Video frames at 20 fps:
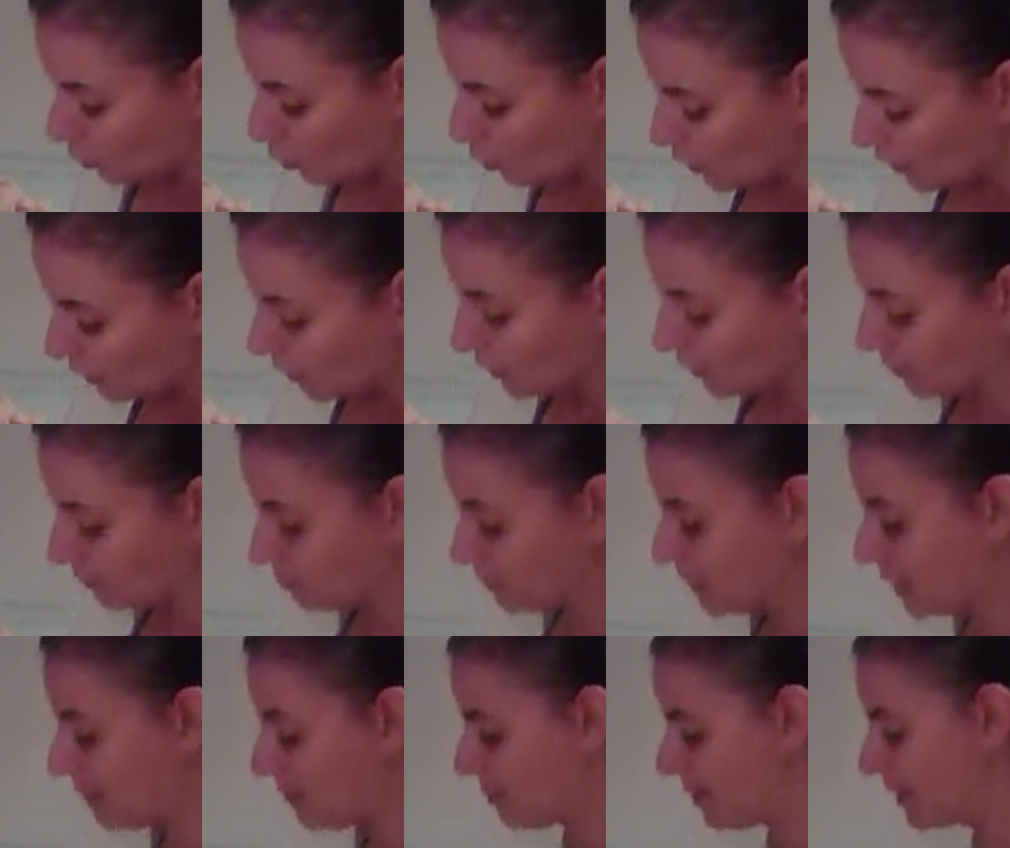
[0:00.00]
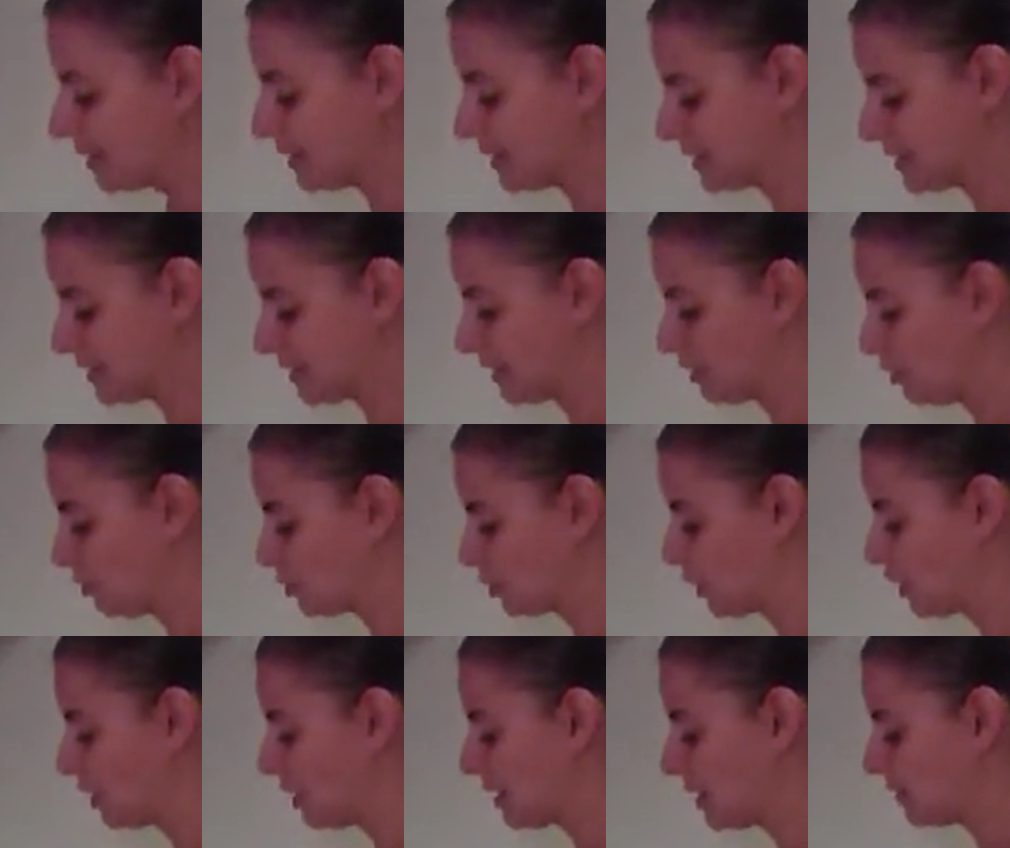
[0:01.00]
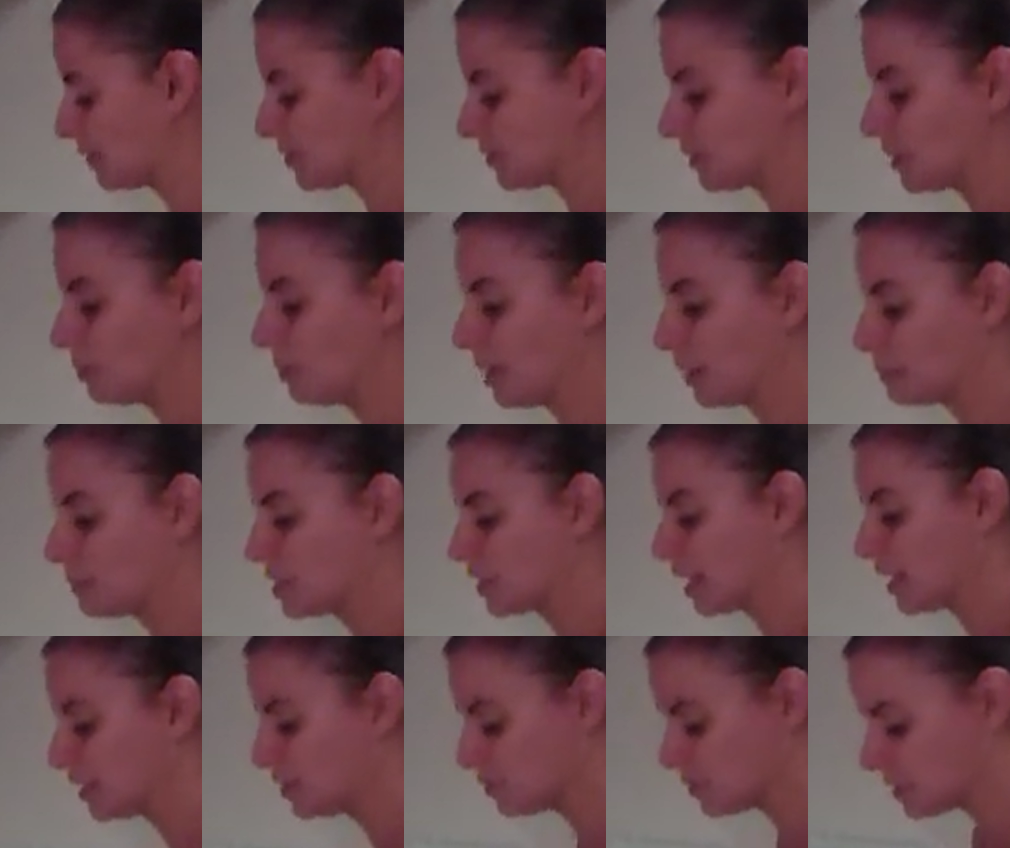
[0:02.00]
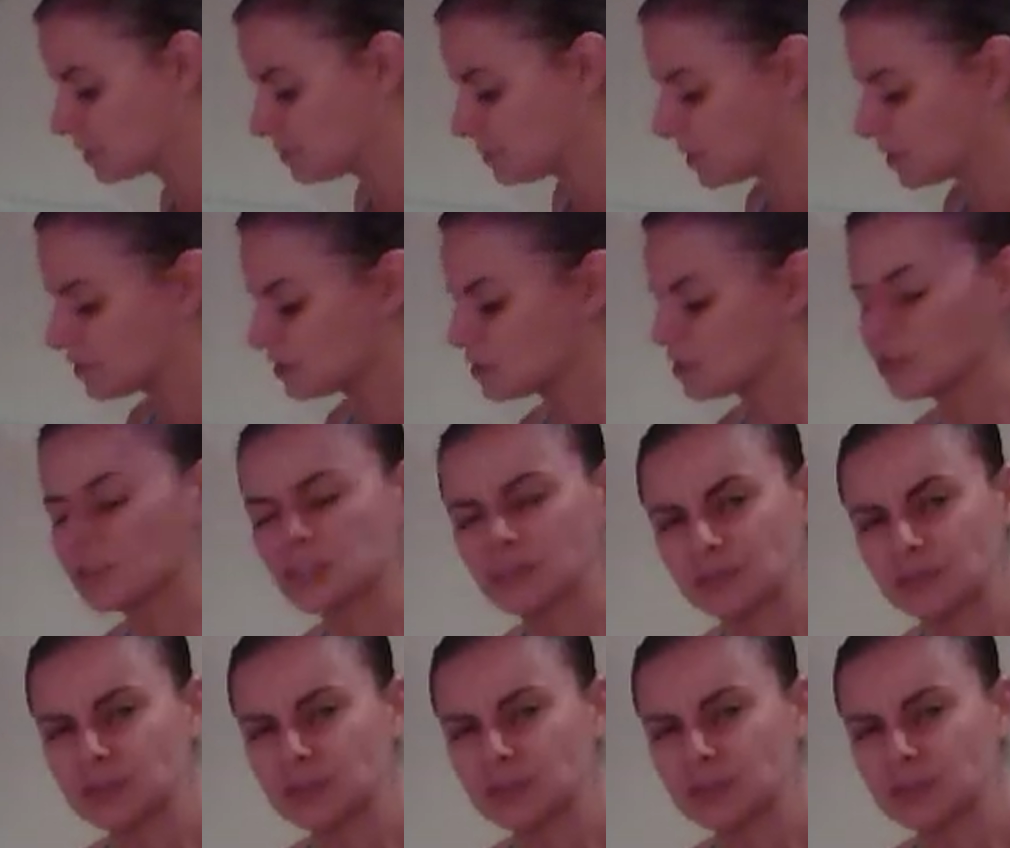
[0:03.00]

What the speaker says: with plant-based alternatives for our baked potatoes is because those